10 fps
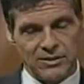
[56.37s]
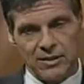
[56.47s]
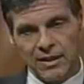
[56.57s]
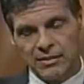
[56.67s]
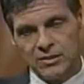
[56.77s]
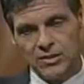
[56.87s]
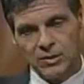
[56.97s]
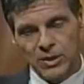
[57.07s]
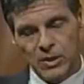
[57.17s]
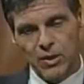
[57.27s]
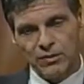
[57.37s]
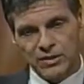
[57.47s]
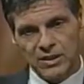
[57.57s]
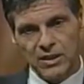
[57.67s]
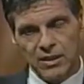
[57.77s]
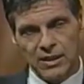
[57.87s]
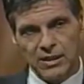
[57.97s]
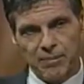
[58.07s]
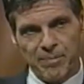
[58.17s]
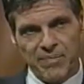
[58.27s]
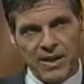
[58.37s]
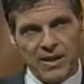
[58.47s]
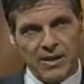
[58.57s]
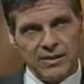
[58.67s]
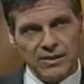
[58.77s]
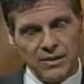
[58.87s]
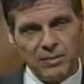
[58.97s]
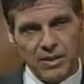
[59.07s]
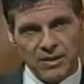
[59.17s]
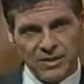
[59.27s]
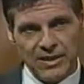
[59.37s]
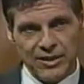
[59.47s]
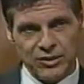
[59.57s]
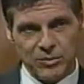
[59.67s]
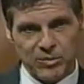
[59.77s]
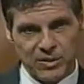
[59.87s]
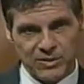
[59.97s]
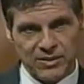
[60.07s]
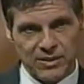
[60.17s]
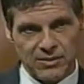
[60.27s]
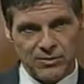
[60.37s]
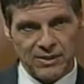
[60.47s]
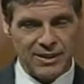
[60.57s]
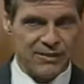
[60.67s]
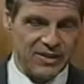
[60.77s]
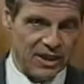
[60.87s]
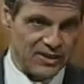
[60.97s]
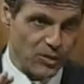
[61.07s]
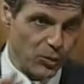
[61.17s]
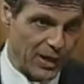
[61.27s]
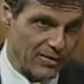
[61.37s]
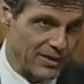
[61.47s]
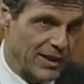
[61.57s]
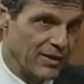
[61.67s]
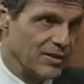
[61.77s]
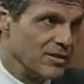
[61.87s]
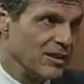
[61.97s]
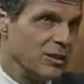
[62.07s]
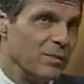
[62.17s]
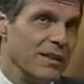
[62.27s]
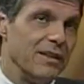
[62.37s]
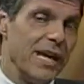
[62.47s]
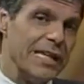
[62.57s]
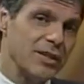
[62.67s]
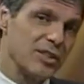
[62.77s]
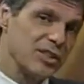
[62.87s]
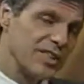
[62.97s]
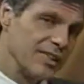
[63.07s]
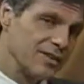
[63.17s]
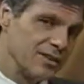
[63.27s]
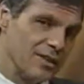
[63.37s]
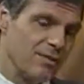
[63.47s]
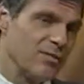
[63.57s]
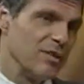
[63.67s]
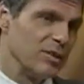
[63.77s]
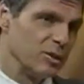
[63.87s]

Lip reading: And so, you know, over time, this is part of the aging process. Yeah. We think of it as a wear and tear disease, but nature sets us up for this